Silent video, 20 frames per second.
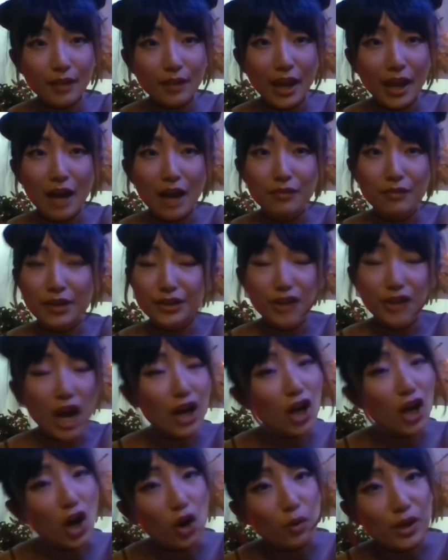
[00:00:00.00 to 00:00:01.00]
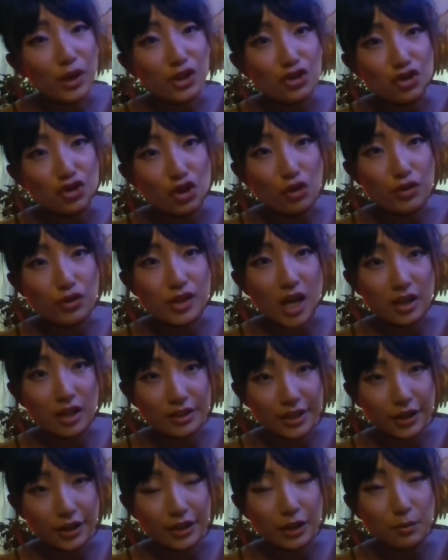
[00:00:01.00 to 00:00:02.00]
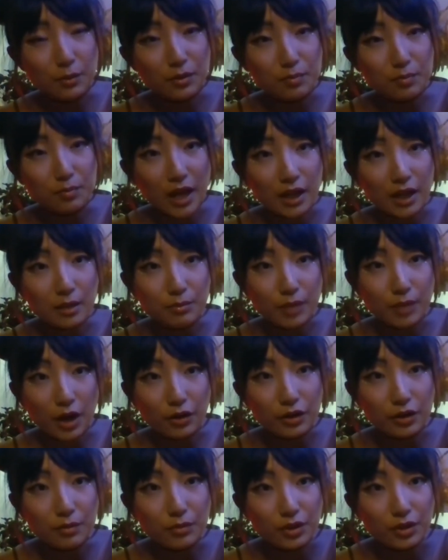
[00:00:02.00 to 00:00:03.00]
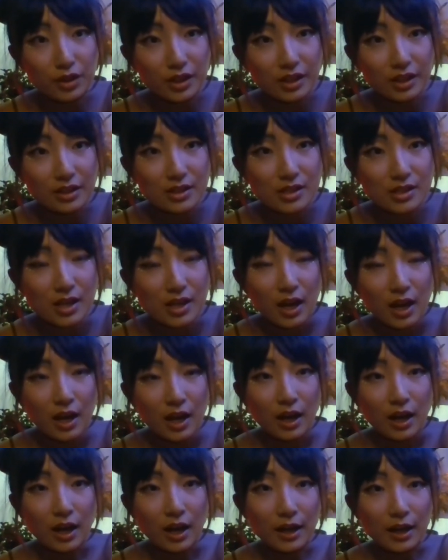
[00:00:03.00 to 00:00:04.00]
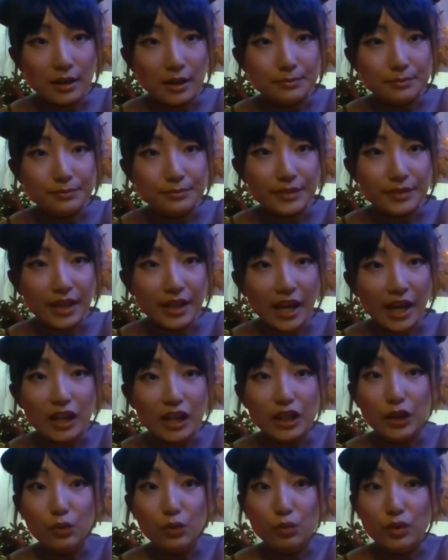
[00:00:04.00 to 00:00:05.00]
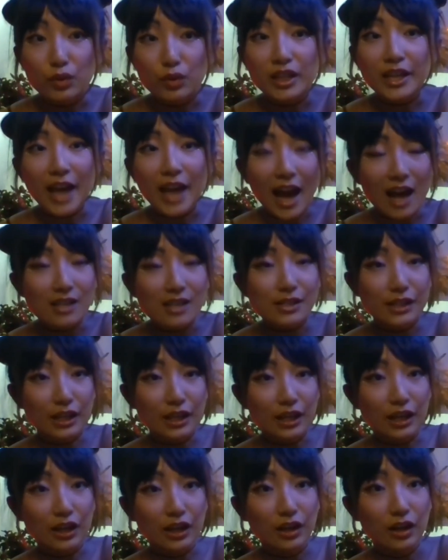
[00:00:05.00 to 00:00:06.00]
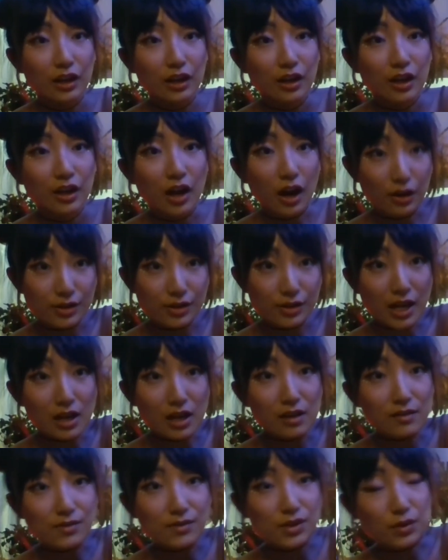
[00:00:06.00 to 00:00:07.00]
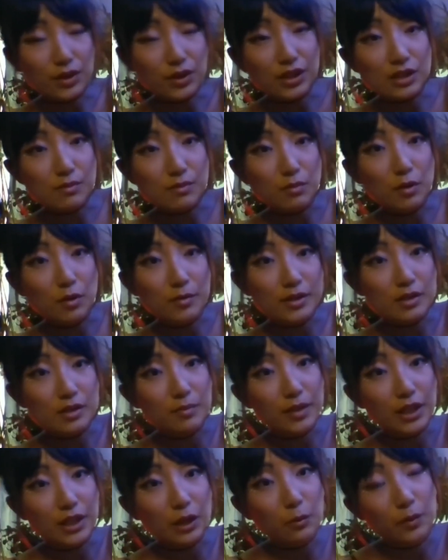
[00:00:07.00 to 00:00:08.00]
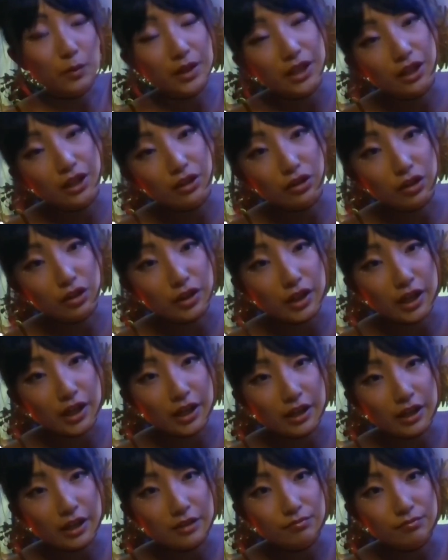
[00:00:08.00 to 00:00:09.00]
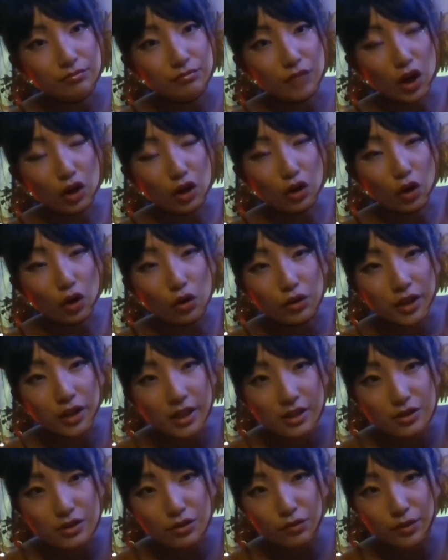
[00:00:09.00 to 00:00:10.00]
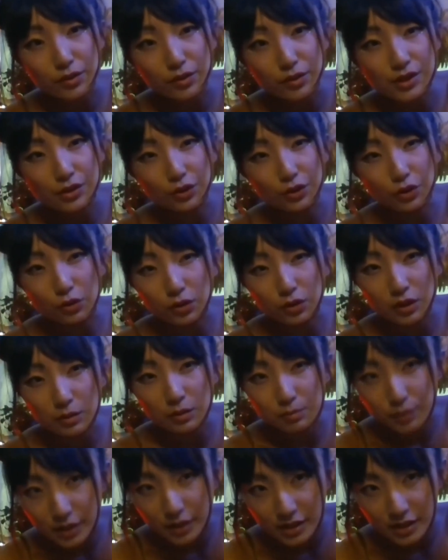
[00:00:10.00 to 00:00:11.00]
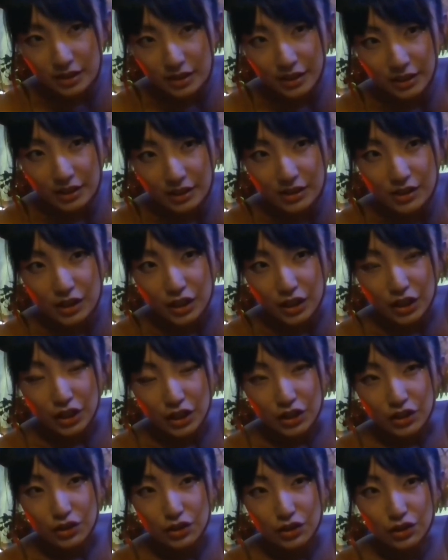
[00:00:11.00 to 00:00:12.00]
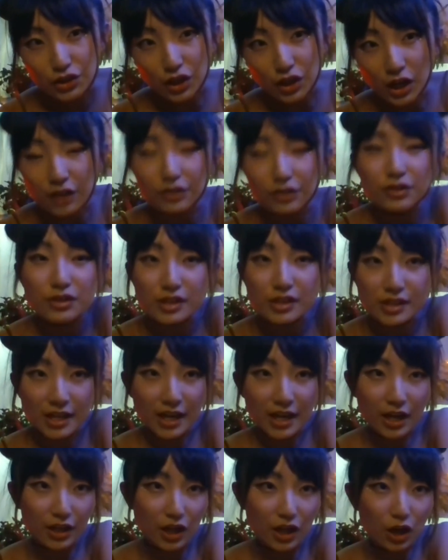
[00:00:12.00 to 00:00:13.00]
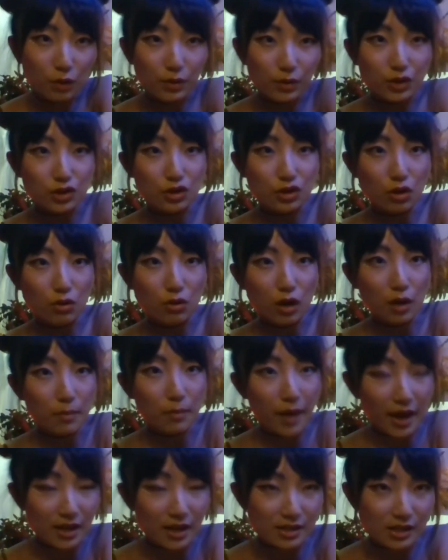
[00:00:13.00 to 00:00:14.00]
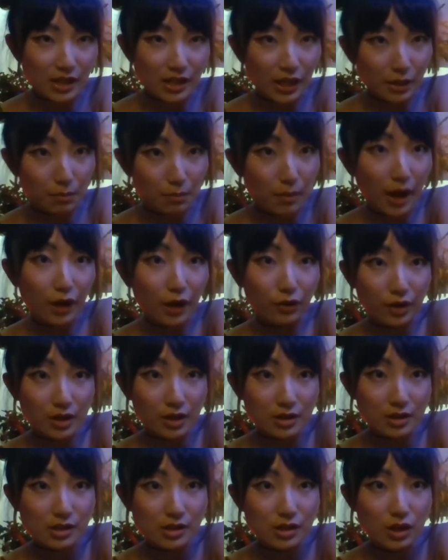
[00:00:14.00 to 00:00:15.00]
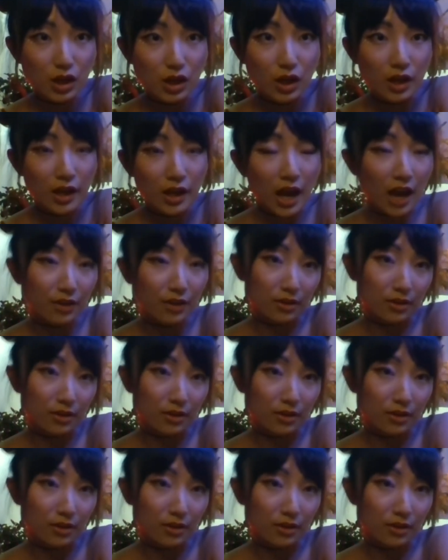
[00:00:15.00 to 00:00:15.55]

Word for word: have like not always shown solidarity with Black and brown communities. Um, and like really asking ourselves during this moment to be like, we need to look at our own histories and our own complicities to understand how we show up as like migrants at